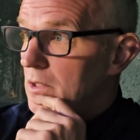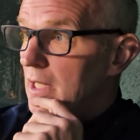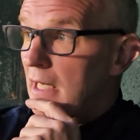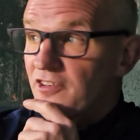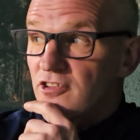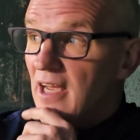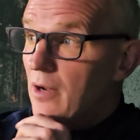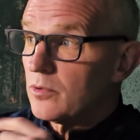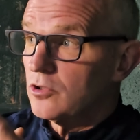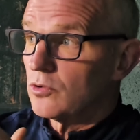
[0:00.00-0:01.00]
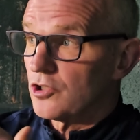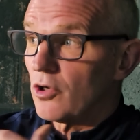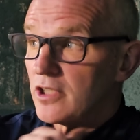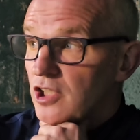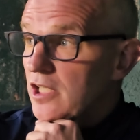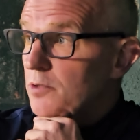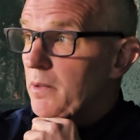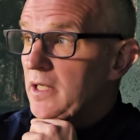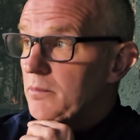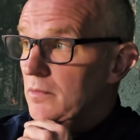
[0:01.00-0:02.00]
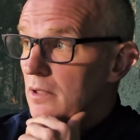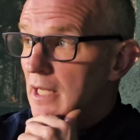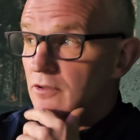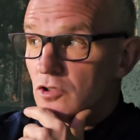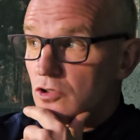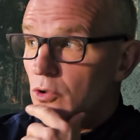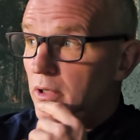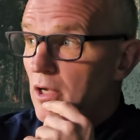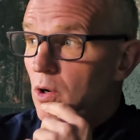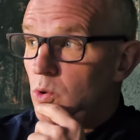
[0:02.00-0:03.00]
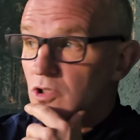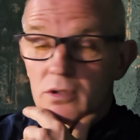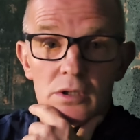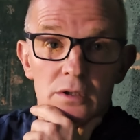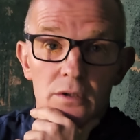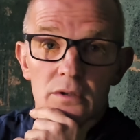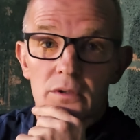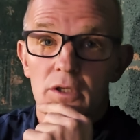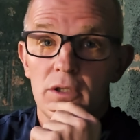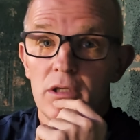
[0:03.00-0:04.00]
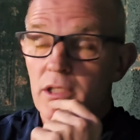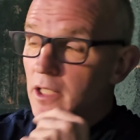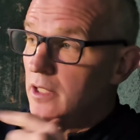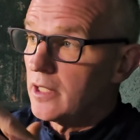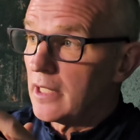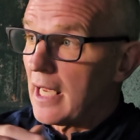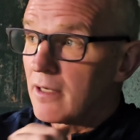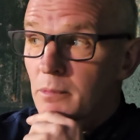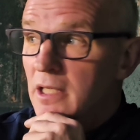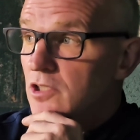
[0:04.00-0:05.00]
Ellis Town, young Sonny Sheesby, a lad that's scoring goals in an academy.